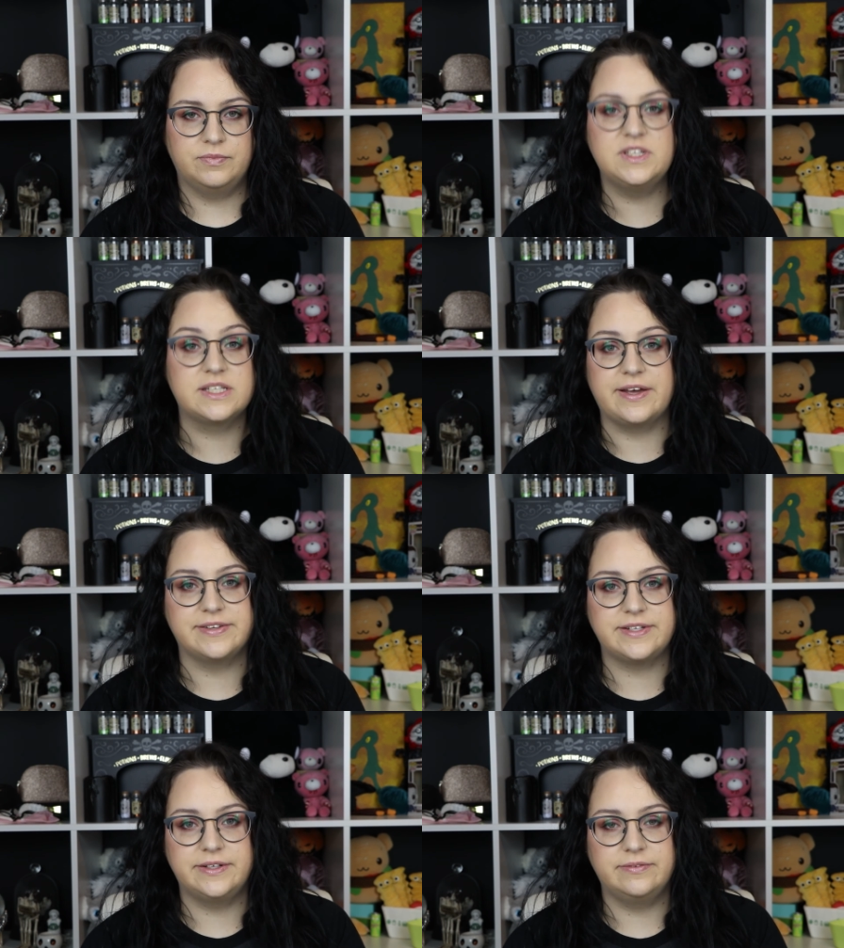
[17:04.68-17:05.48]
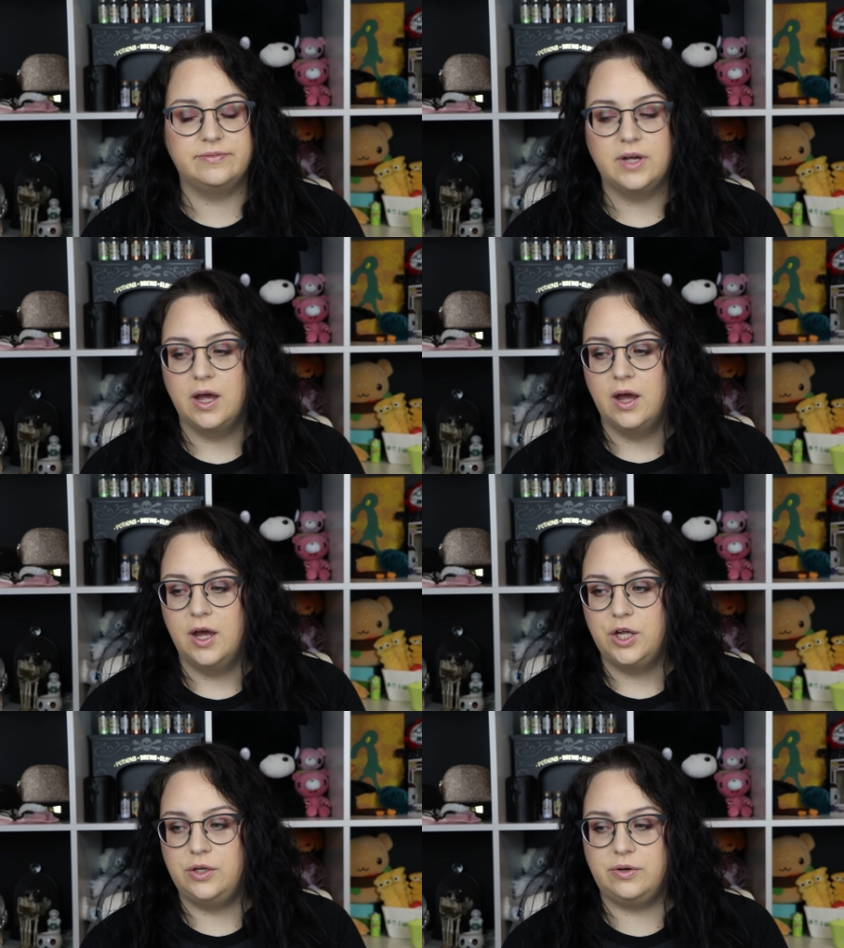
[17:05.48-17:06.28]
Disgusting.
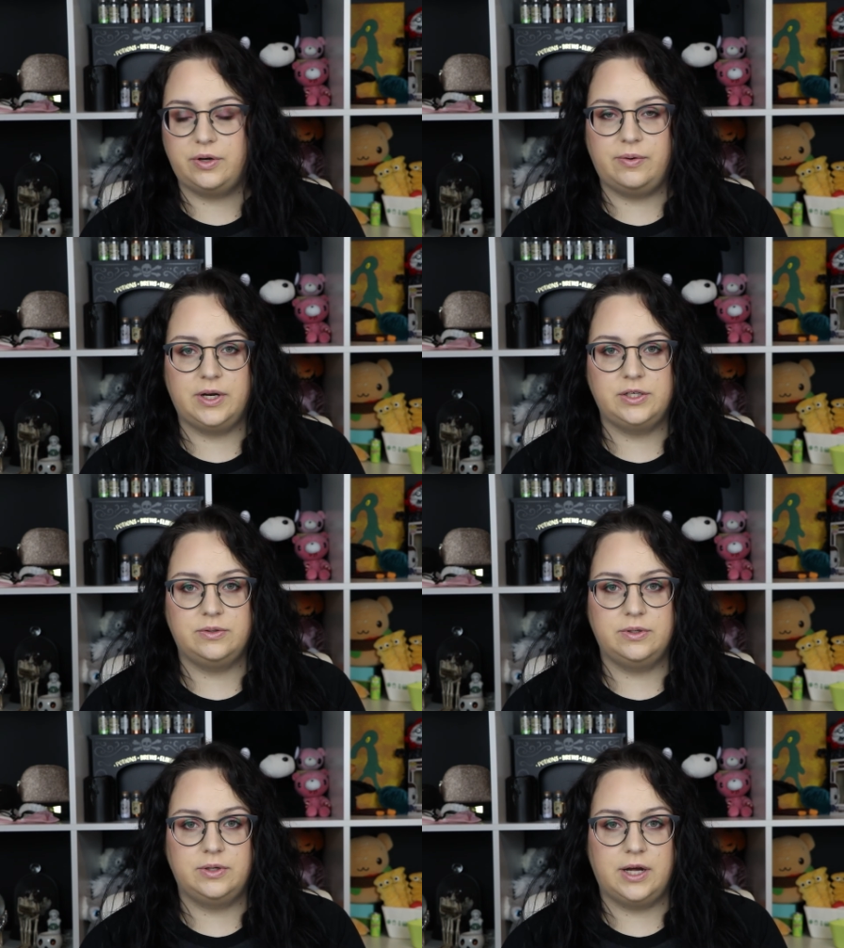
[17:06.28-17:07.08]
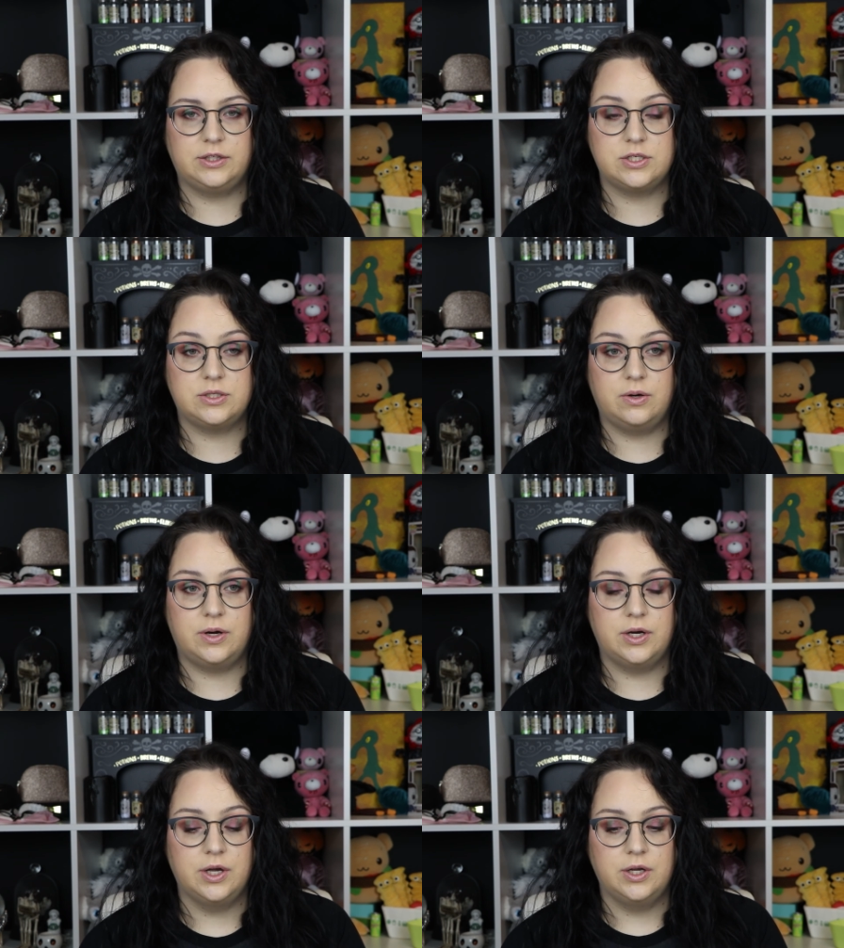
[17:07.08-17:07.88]
You don't know what I do at the store.